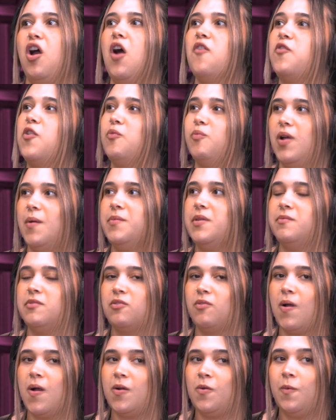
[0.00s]
off or rub them the
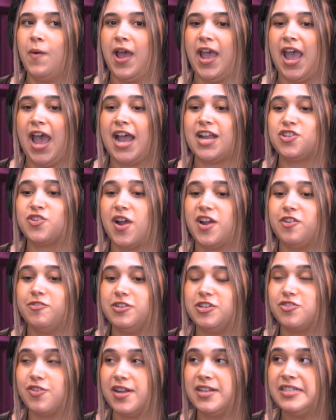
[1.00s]
wrong way, I try to
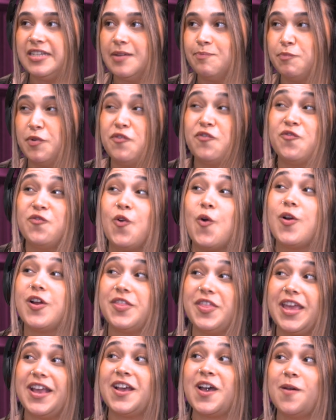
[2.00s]
address it before
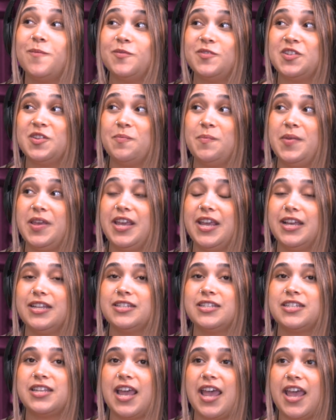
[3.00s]
they come to me
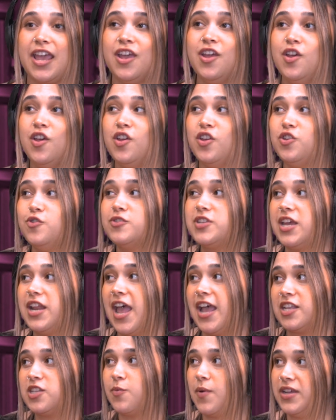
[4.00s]
and say, you said
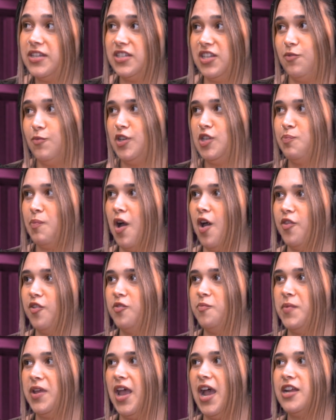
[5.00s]
XYZ, which
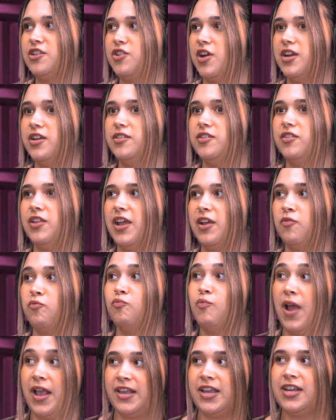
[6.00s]
bothered me. I try to like
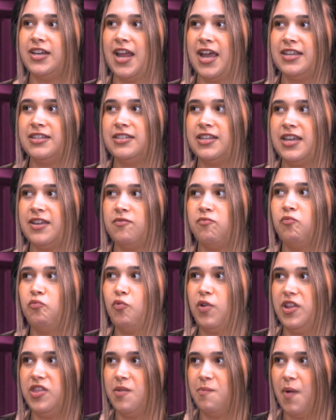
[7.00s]
recognize it,
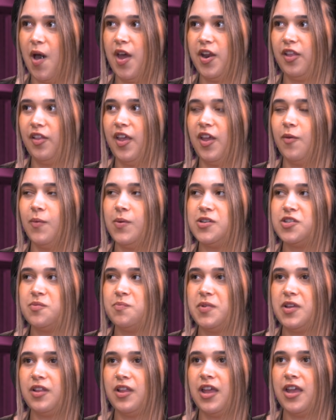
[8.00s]
read the body language, and
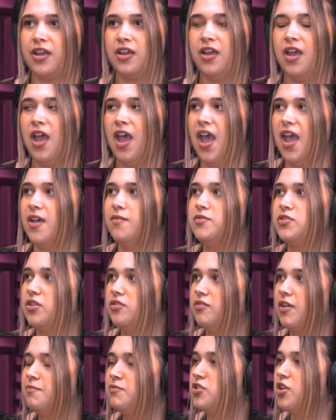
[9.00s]
be like, hey,
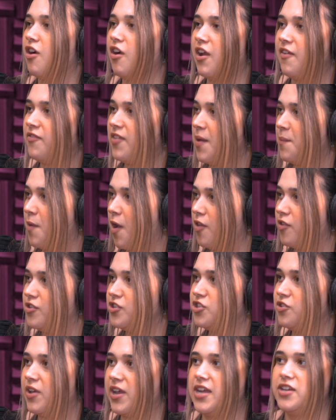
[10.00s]
I'm sorry if that
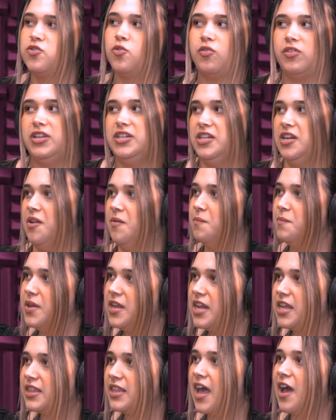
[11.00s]
bothered you. Like, I totally didn't
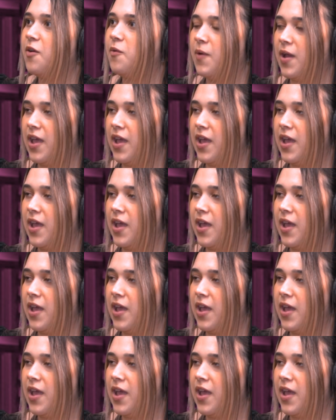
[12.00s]
mean it that way.